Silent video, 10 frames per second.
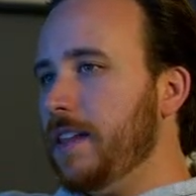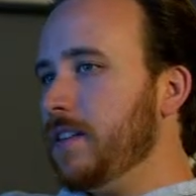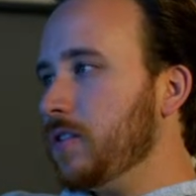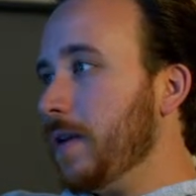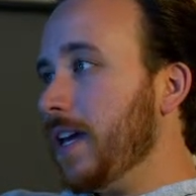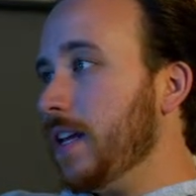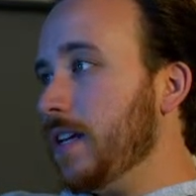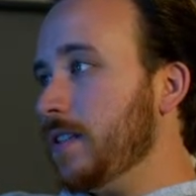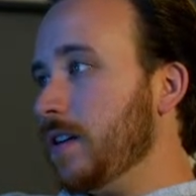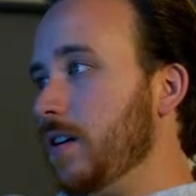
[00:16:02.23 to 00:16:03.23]
this will make it
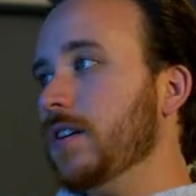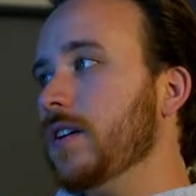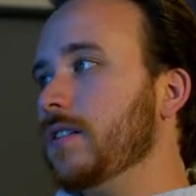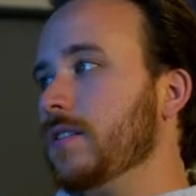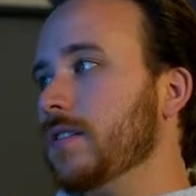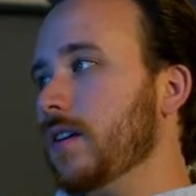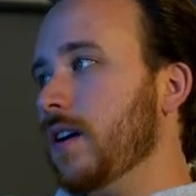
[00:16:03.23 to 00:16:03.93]
easier on us.